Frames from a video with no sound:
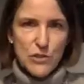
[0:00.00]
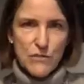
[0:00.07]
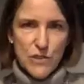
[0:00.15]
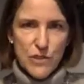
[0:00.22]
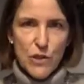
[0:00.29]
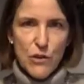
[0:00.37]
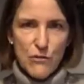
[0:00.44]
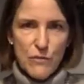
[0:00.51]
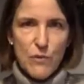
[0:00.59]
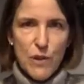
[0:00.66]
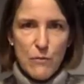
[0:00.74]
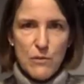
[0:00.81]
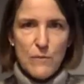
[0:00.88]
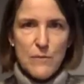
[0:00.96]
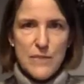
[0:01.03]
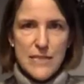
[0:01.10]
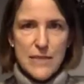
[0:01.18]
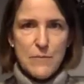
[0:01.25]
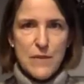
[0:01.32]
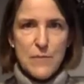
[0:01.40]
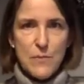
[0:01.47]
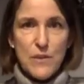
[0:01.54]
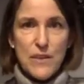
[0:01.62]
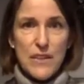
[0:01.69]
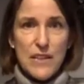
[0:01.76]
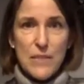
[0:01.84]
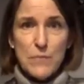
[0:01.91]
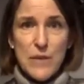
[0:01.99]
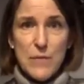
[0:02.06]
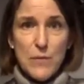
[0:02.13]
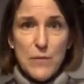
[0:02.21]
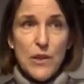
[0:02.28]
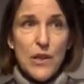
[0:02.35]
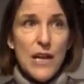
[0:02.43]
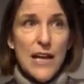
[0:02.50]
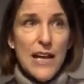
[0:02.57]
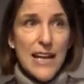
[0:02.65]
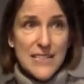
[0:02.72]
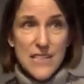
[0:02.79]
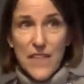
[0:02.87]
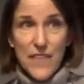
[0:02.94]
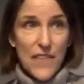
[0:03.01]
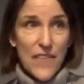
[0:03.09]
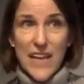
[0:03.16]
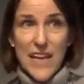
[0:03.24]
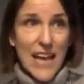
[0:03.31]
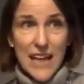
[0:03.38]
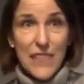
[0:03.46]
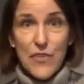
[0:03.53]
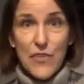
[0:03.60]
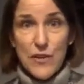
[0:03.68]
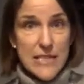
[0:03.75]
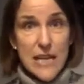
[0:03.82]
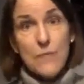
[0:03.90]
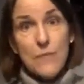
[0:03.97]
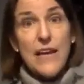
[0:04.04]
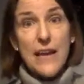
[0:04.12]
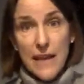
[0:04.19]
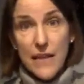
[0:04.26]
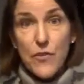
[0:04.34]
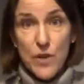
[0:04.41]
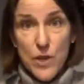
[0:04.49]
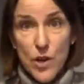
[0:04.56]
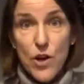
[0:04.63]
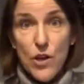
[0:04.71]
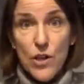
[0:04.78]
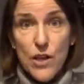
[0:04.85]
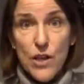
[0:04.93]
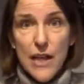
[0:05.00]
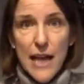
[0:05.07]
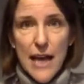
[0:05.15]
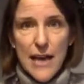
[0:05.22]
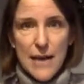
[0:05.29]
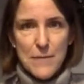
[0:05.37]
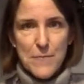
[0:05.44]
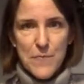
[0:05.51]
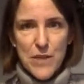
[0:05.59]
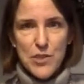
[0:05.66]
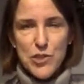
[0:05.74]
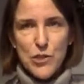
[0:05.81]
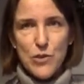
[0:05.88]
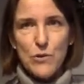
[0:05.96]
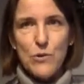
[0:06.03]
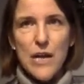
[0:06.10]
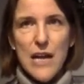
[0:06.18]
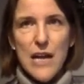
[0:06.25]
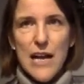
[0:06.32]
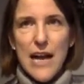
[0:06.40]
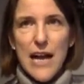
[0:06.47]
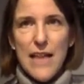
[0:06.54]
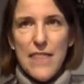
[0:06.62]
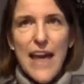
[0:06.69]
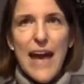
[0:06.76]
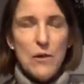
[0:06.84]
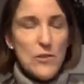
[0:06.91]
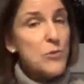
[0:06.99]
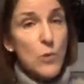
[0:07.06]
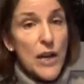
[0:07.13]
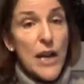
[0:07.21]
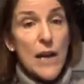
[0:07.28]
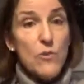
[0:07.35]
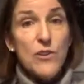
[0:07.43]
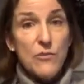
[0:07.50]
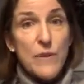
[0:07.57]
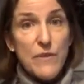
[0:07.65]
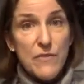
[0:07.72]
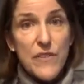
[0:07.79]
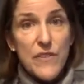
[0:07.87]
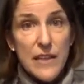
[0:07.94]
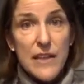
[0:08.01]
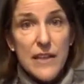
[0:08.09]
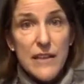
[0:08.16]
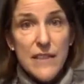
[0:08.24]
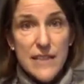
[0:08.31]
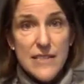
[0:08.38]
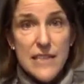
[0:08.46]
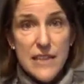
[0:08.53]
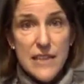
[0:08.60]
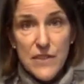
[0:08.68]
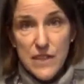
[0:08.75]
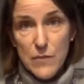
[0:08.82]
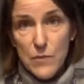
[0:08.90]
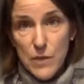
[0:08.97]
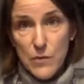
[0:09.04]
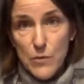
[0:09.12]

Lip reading: of the COVID problem, is that people, it's not that they can't get there in time, they can't get there at all. So that's what I would have been feeling. That's definitely what I